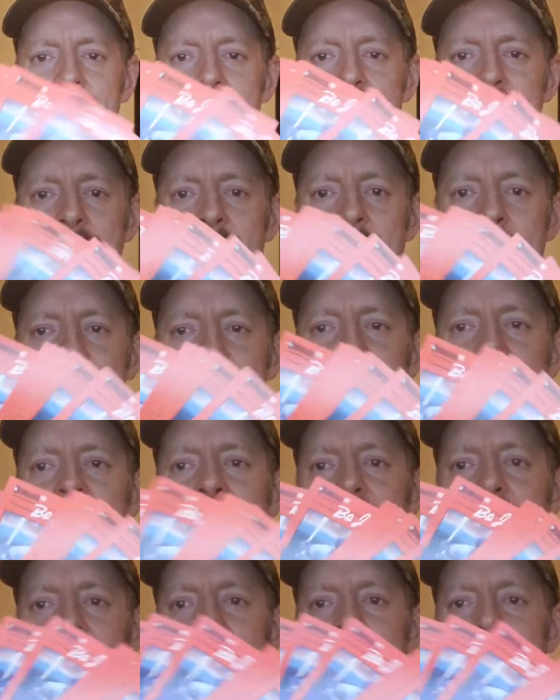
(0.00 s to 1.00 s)
times
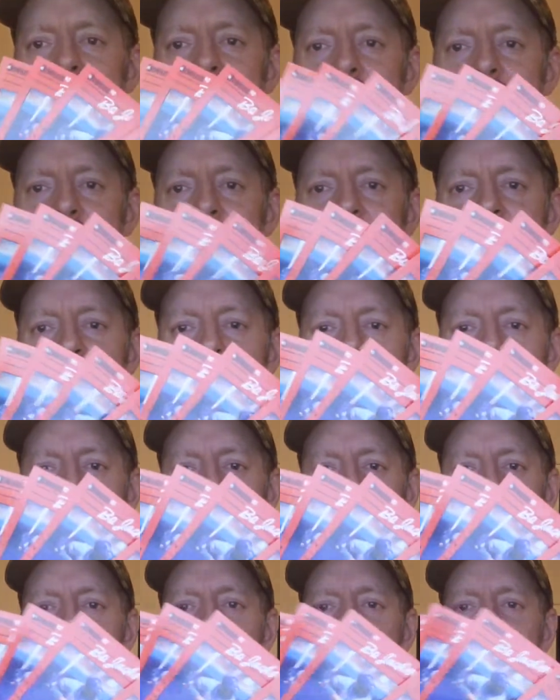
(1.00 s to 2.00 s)
like
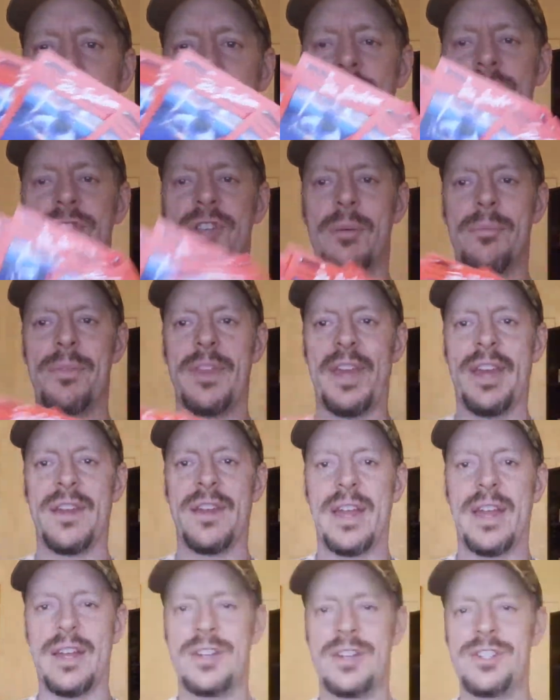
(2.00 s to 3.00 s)
25 or something.
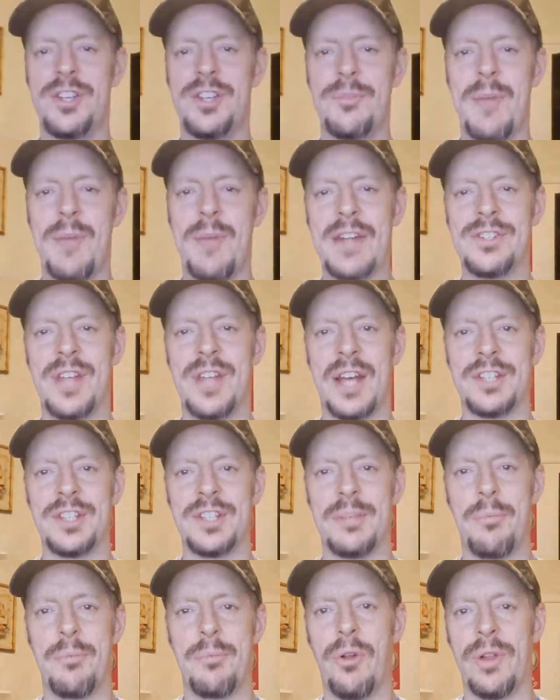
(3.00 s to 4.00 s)
Like, could you imagine actually
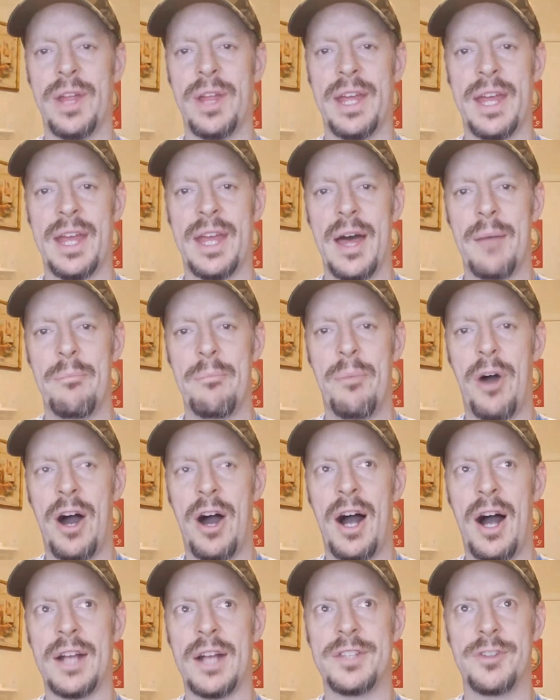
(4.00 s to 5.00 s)
pulling a
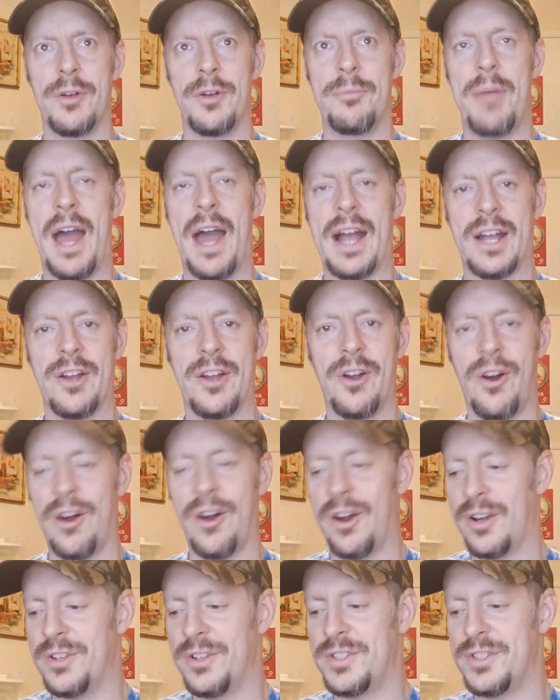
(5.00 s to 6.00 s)
box or a pack of
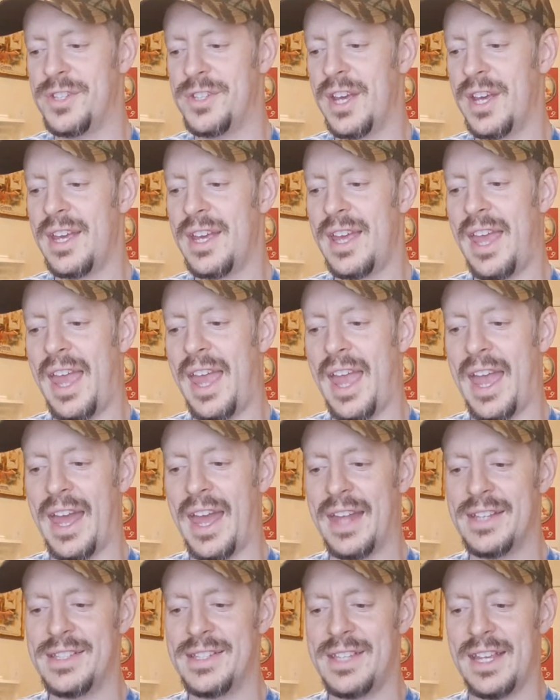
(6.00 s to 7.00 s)
cards
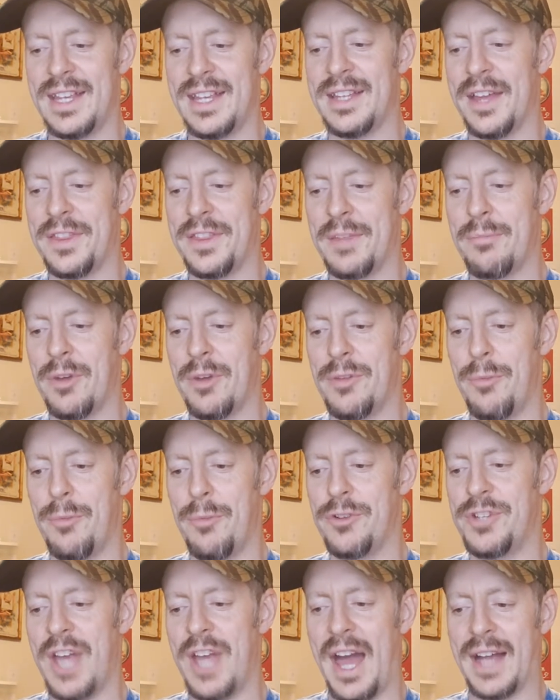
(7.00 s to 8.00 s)
and seeing nothing but Bo
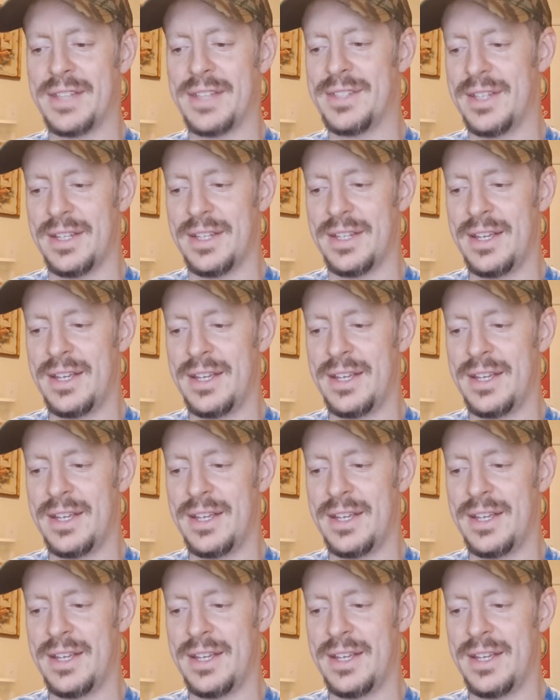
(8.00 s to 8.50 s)
Jackson?